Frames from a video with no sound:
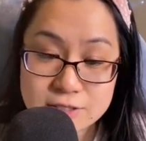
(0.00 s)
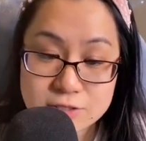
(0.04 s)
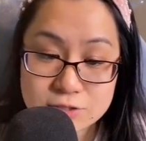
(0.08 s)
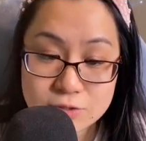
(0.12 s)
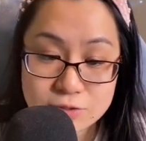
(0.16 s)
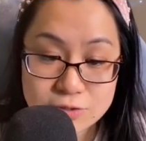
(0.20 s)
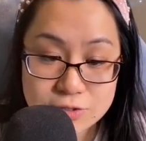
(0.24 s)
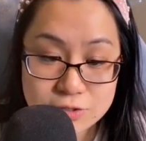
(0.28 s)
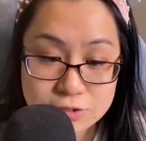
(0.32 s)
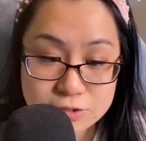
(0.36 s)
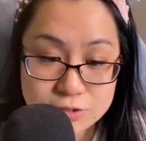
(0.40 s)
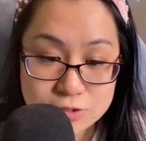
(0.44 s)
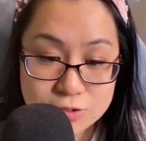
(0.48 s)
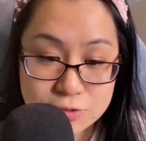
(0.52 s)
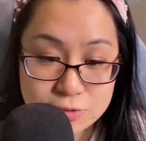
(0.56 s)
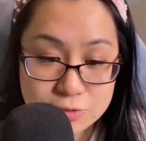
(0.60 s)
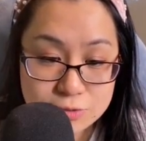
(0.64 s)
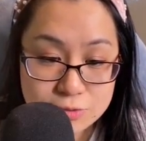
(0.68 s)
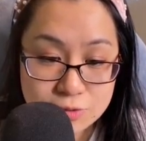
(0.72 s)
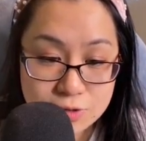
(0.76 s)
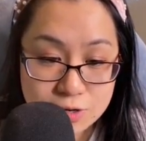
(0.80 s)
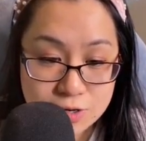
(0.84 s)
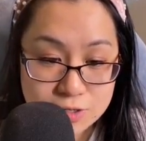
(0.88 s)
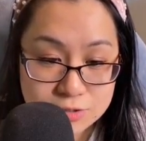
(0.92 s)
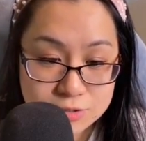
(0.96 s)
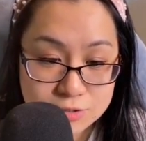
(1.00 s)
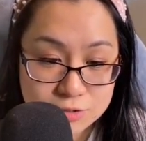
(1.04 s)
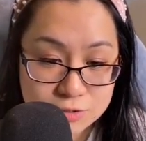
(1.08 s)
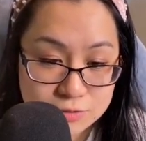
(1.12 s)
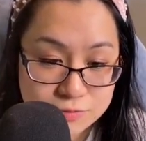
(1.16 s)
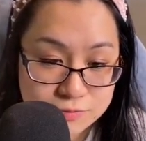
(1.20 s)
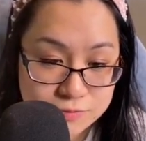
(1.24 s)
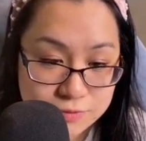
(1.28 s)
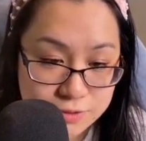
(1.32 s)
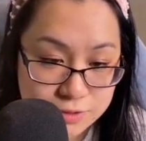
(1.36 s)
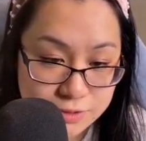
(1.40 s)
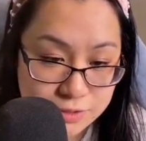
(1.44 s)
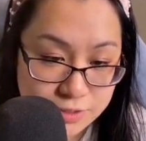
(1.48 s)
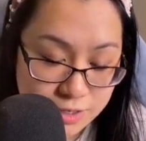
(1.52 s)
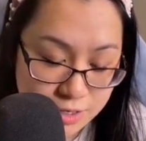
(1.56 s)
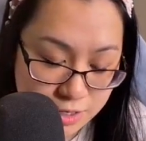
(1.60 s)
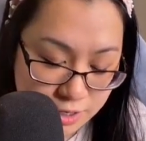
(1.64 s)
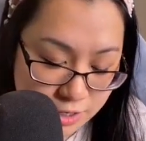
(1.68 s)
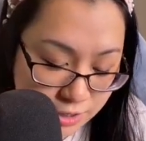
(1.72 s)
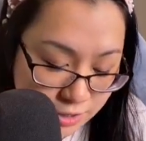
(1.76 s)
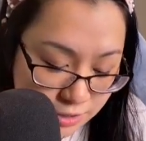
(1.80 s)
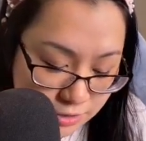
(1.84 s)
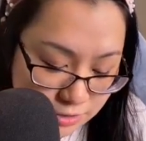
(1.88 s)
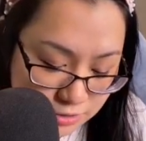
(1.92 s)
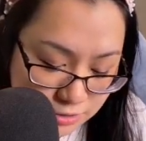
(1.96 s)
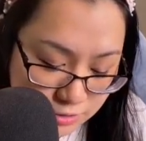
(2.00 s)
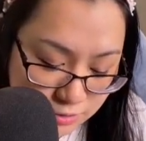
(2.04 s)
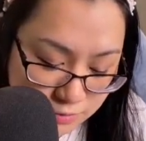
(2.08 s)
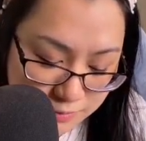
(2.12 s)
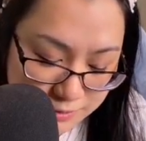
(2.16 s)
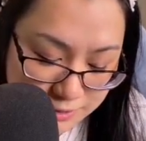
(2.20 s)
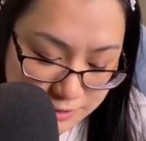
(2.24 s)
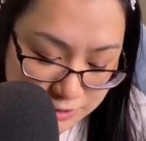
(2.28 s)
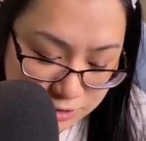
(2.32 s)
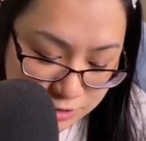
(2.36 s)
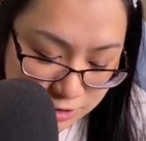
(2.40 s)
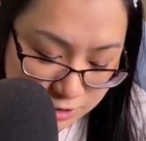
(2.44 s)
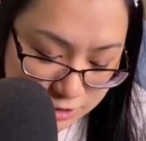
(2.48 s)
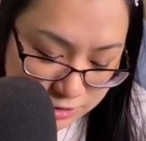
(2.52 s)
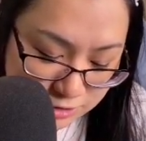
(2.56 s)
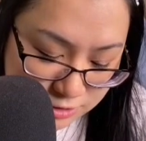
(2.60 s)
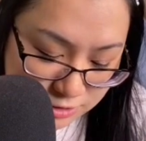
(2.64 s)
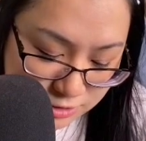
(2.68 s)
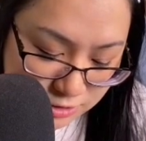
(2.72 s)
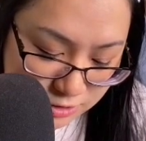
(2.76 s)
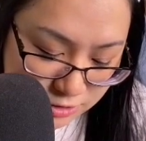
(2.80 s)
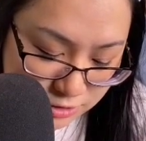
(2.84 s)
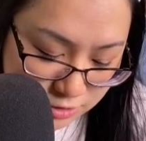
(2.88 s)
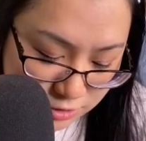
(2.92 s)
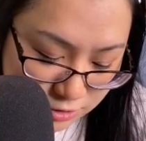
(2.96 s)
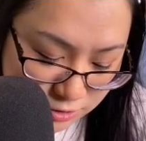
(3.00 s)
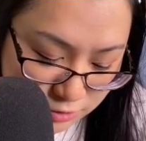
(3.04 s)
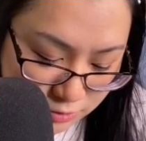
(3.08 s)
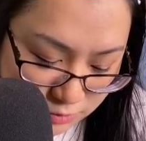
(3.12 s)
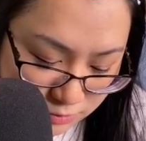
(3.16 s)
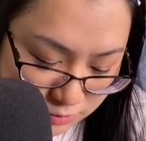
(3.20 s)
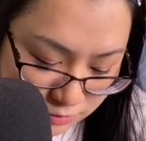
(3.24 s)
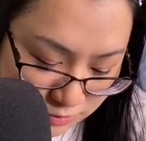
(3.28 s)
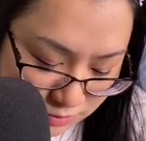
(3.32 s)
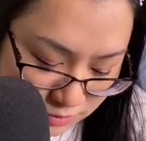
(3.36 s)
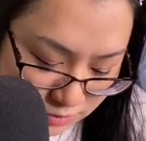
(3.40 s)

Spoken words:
so there's no crossover. So we just do